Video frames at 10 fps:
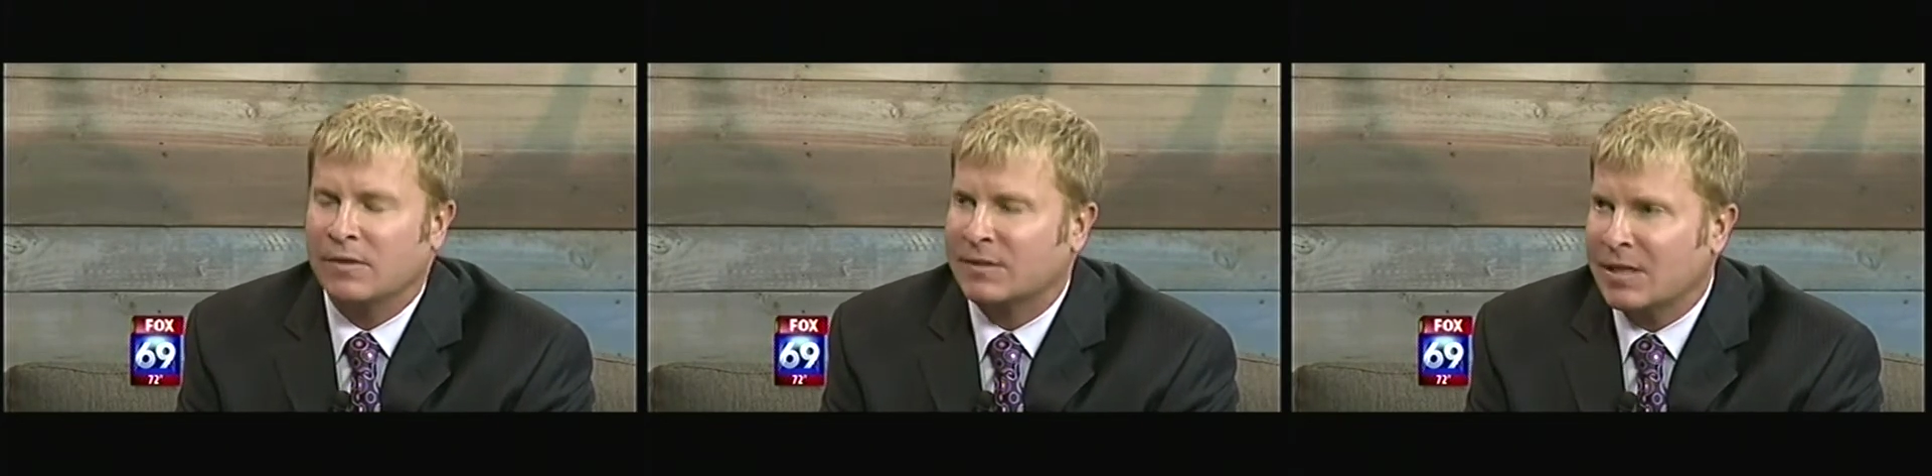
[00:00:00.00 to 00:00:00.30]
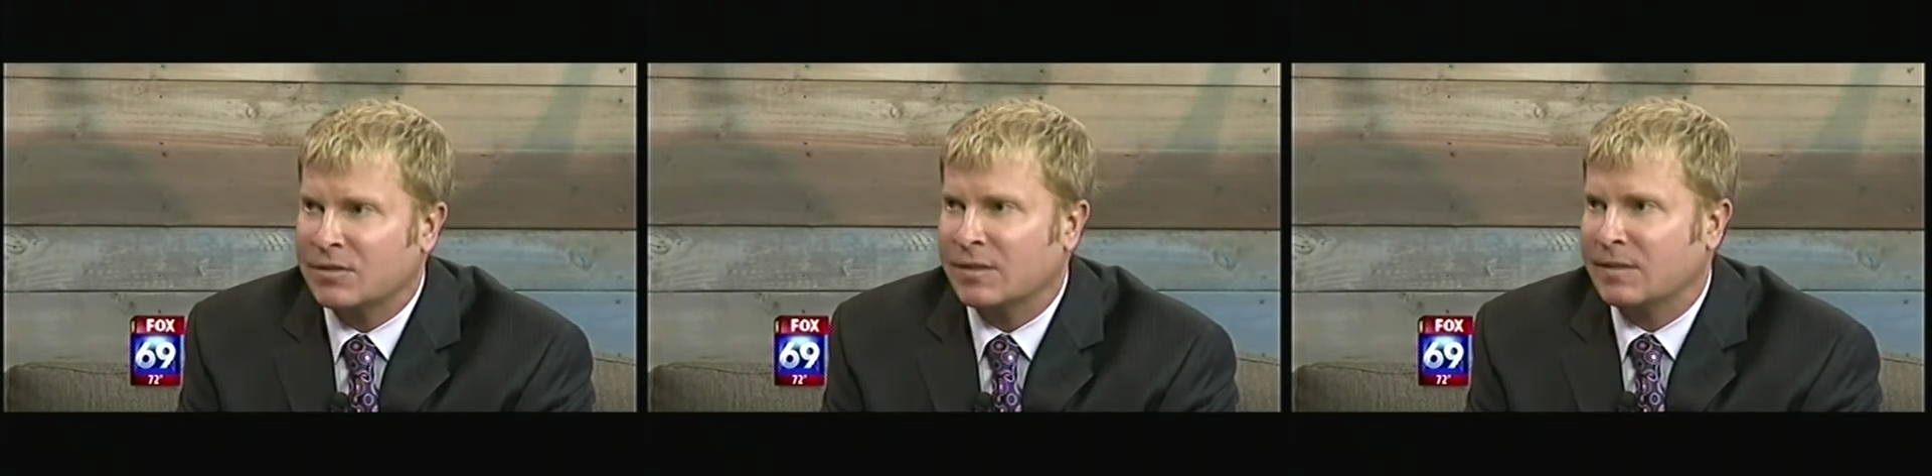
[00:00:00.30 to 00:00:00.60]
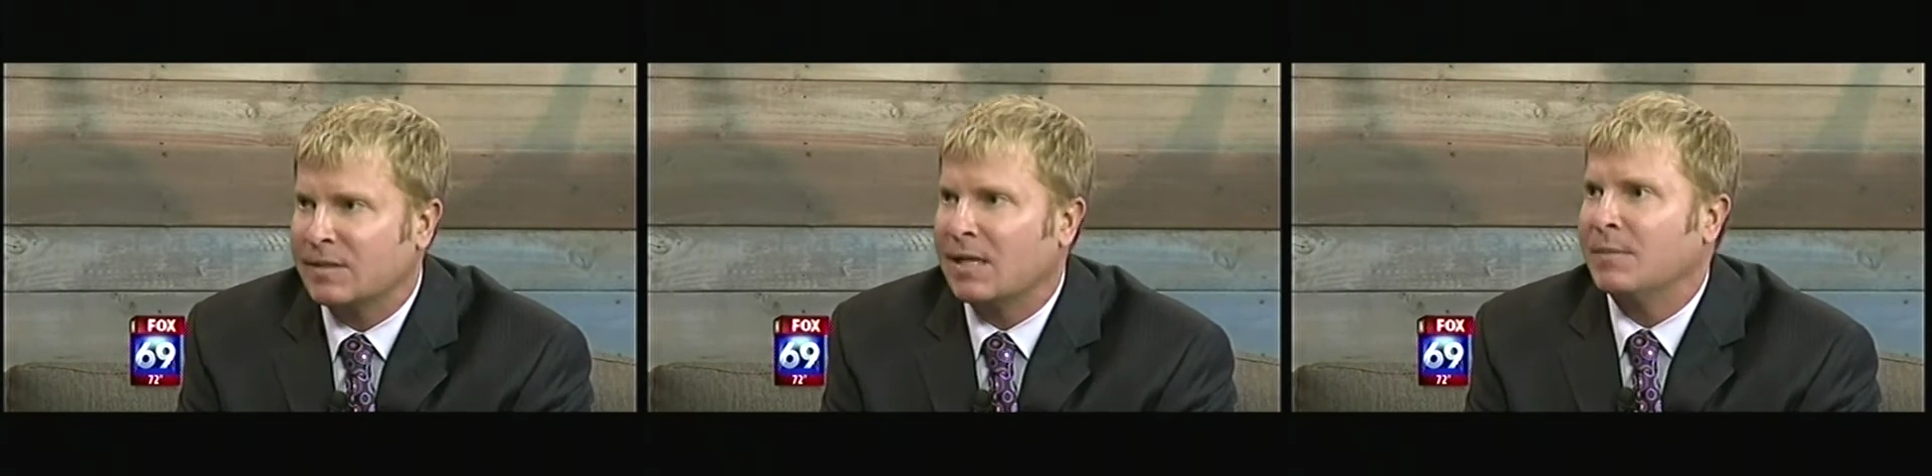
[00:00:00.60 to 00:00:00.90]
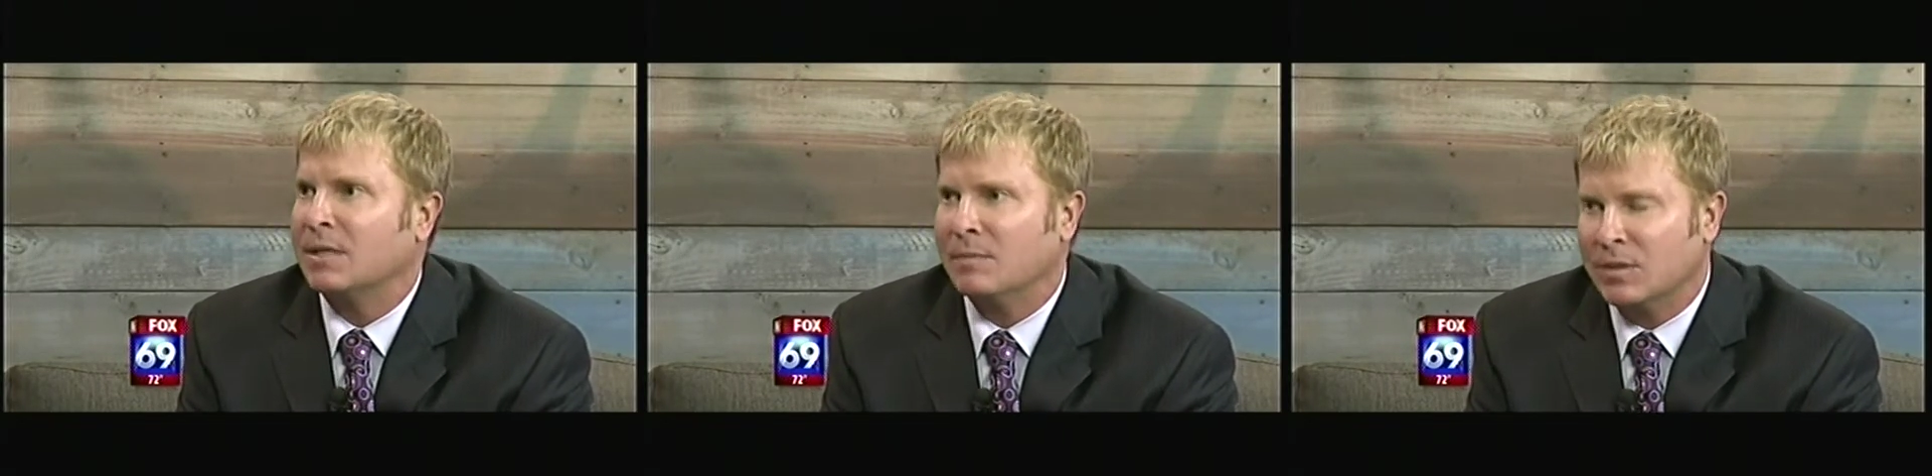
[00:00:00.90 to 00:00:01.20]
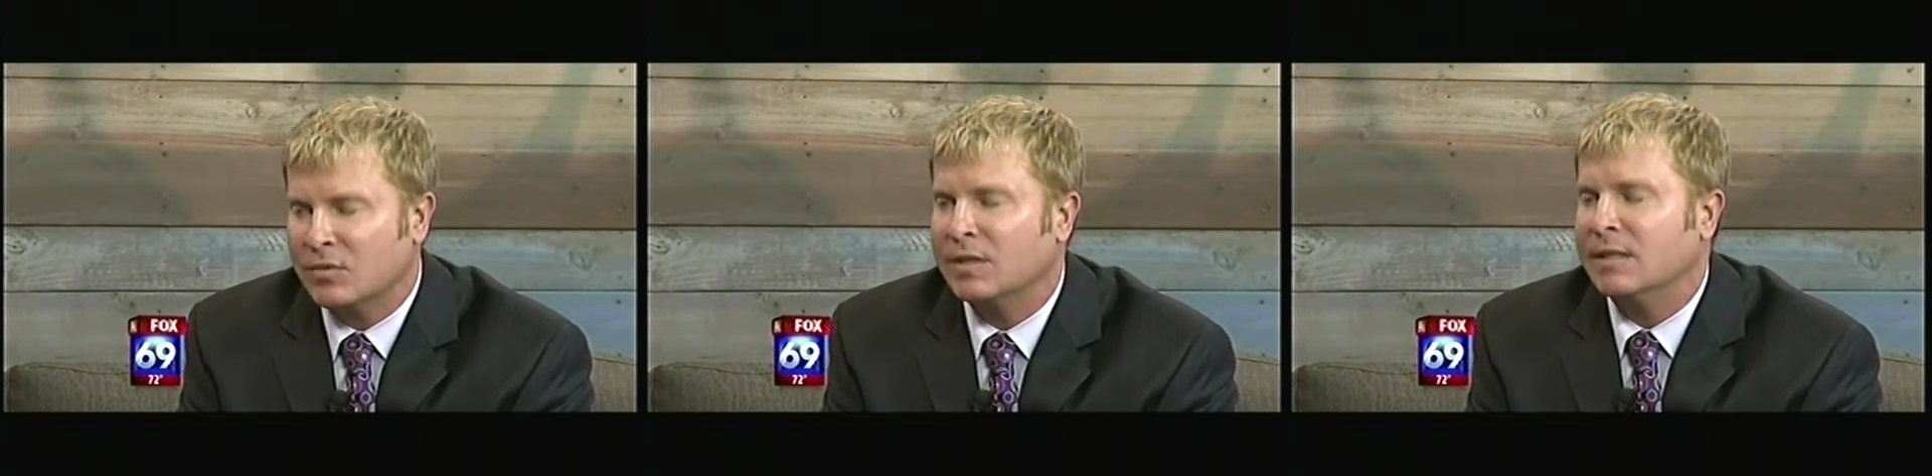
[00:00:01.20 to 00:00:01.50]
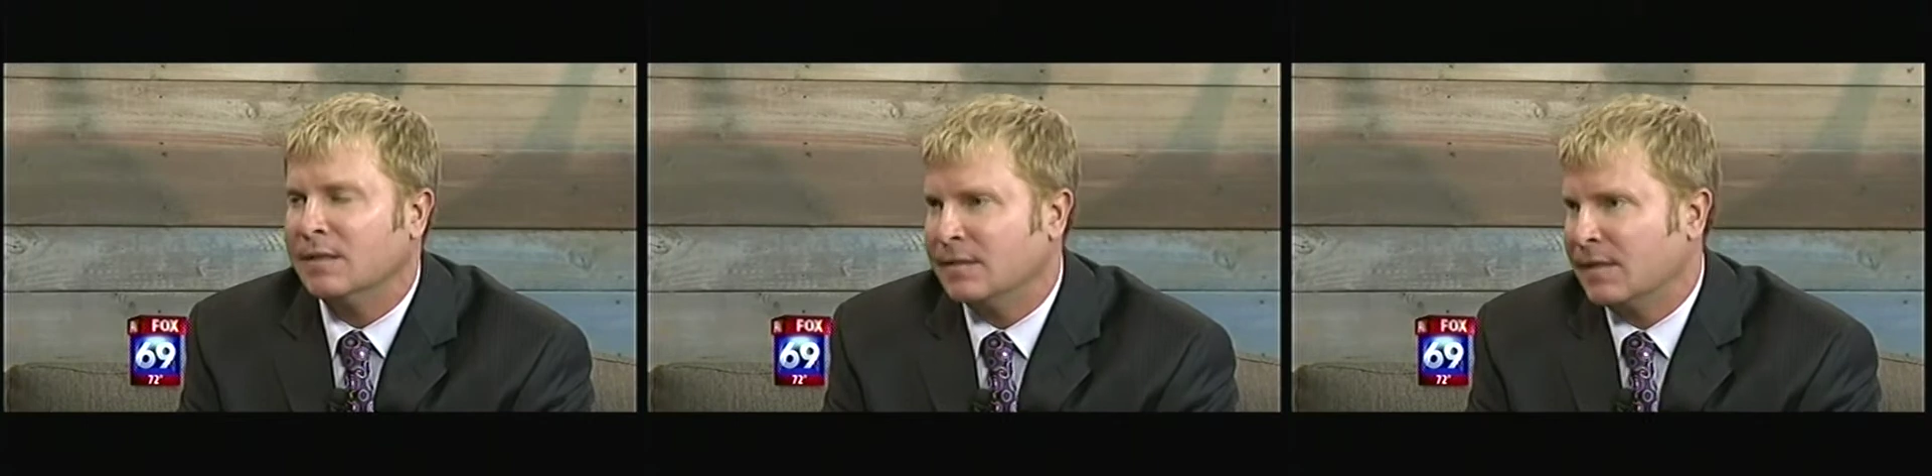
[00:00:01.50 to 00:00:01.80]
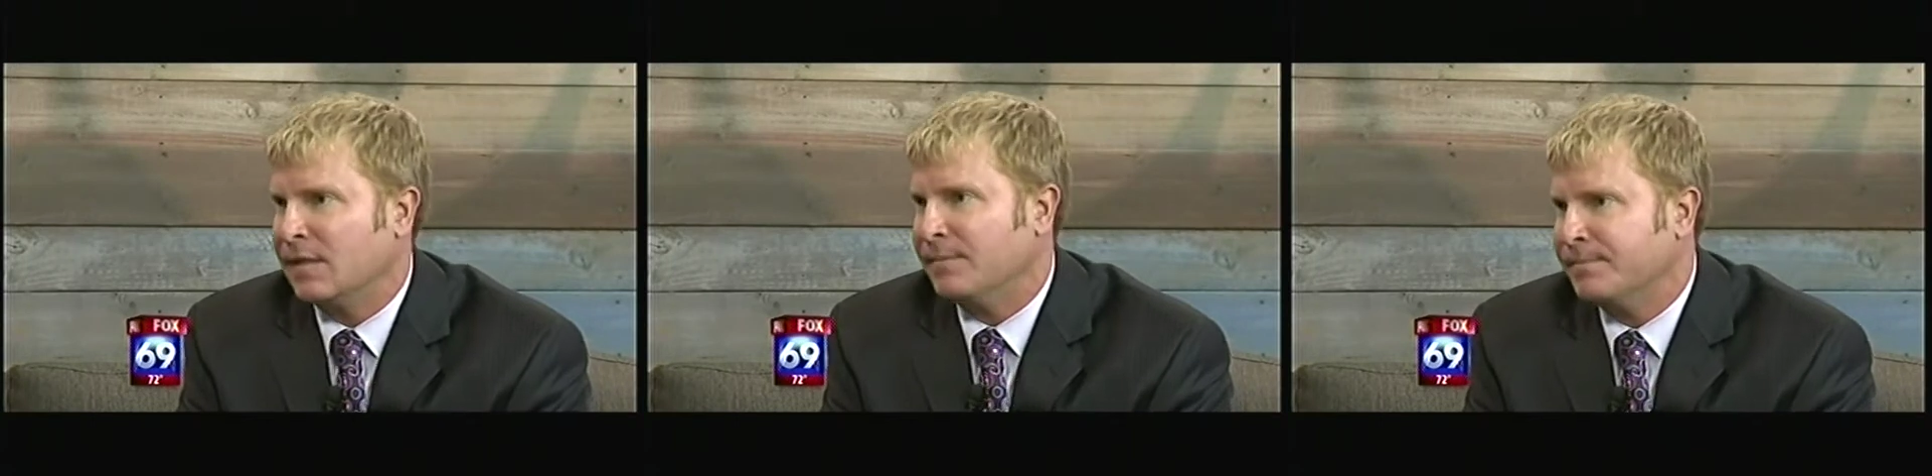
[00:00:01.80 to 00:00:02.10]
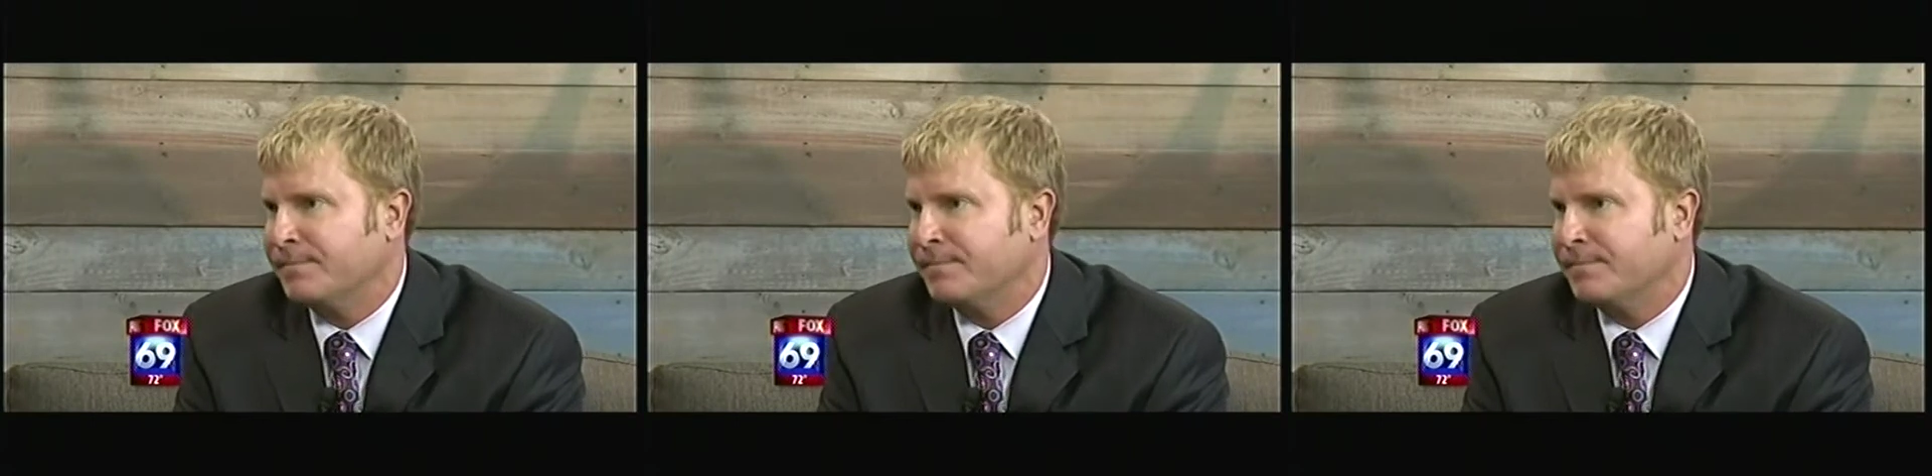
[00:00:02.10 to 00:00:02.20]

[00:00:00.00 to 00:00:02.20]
essentially the same and can be treated the same.